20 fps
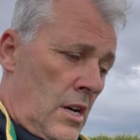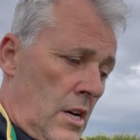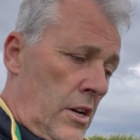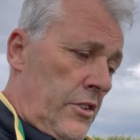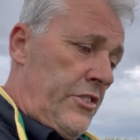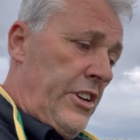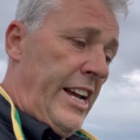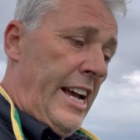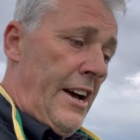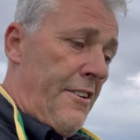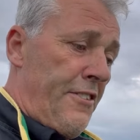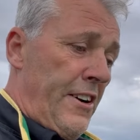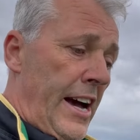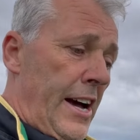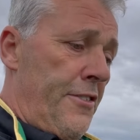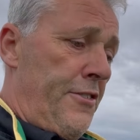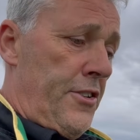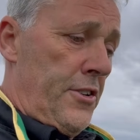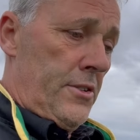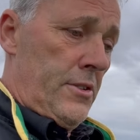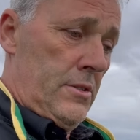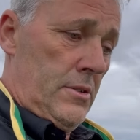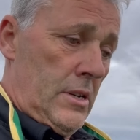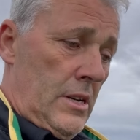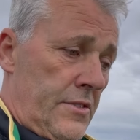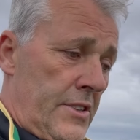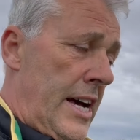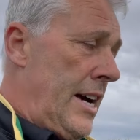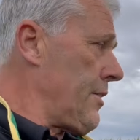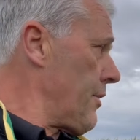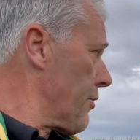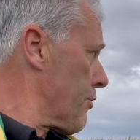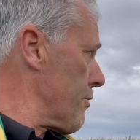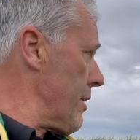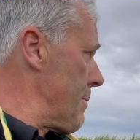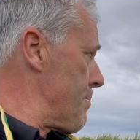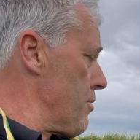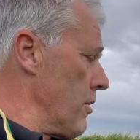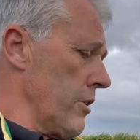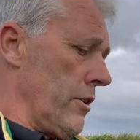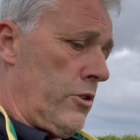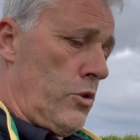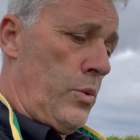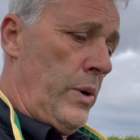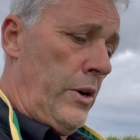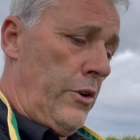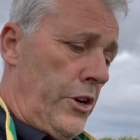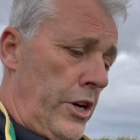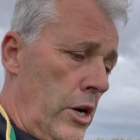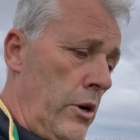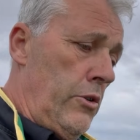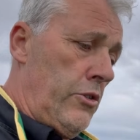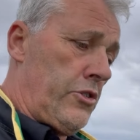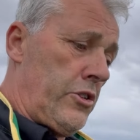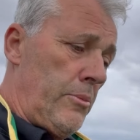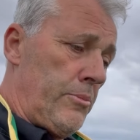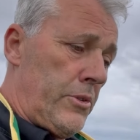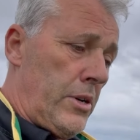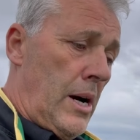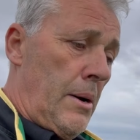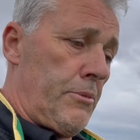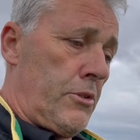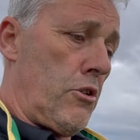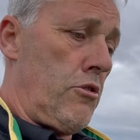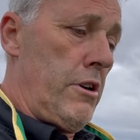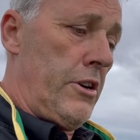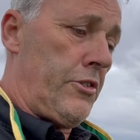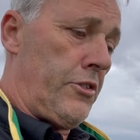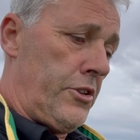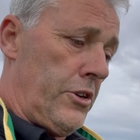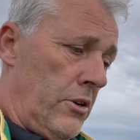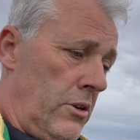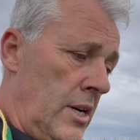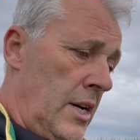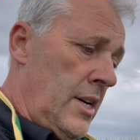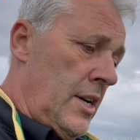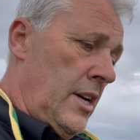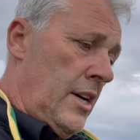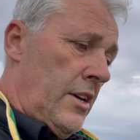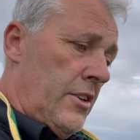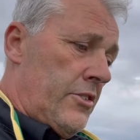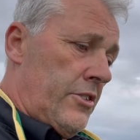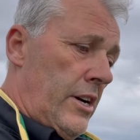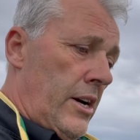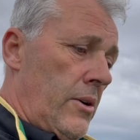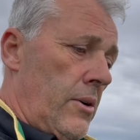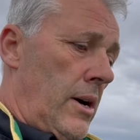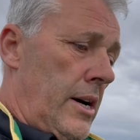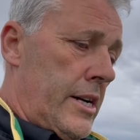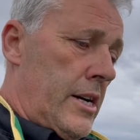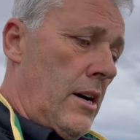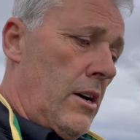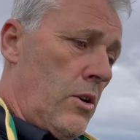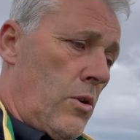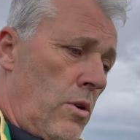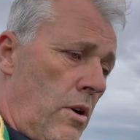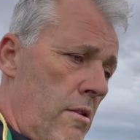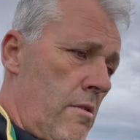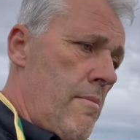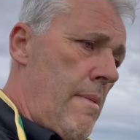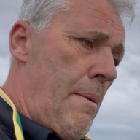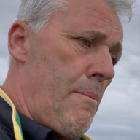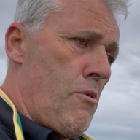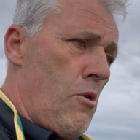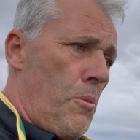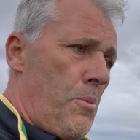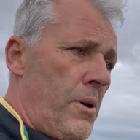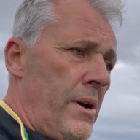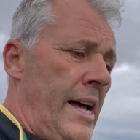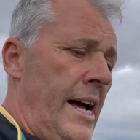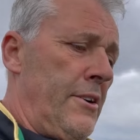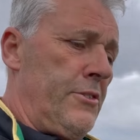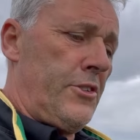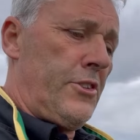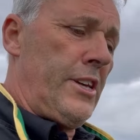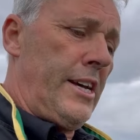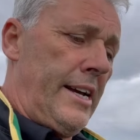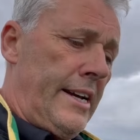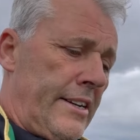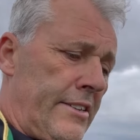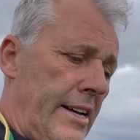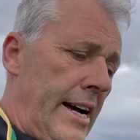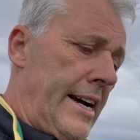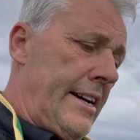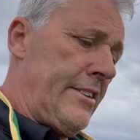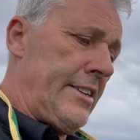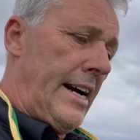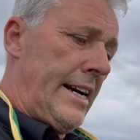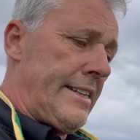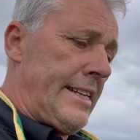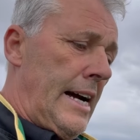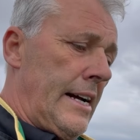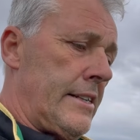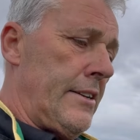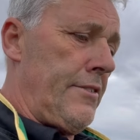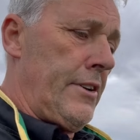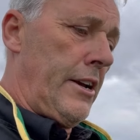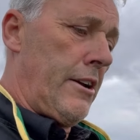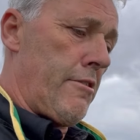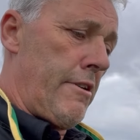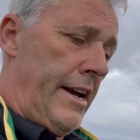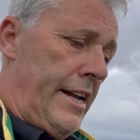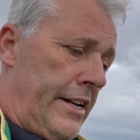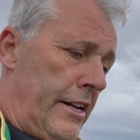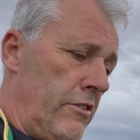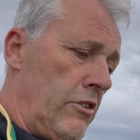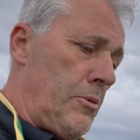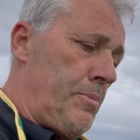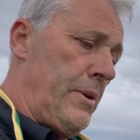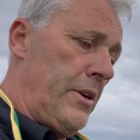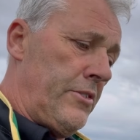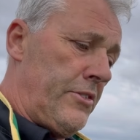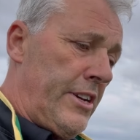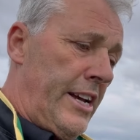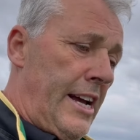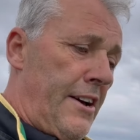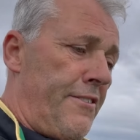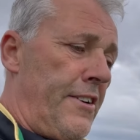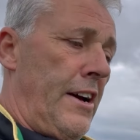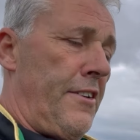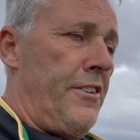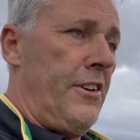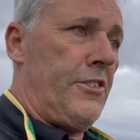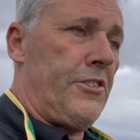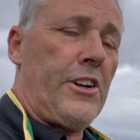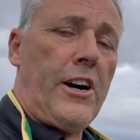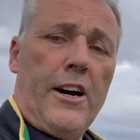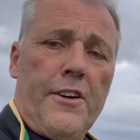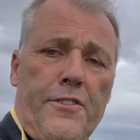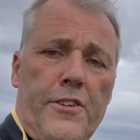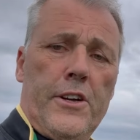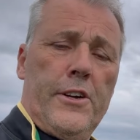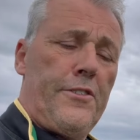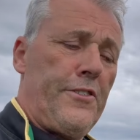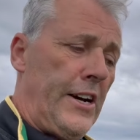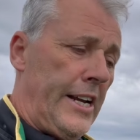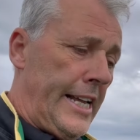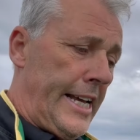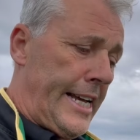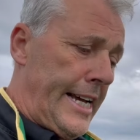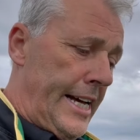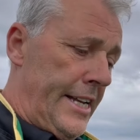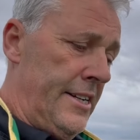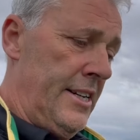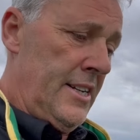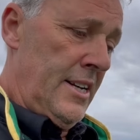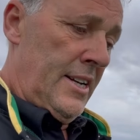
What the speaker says: DFF. They're the 3 products we'll use. Sometimes Crystal. So I can't quite remember or pronounce the exact active ingredients, but DFF is diflufenican.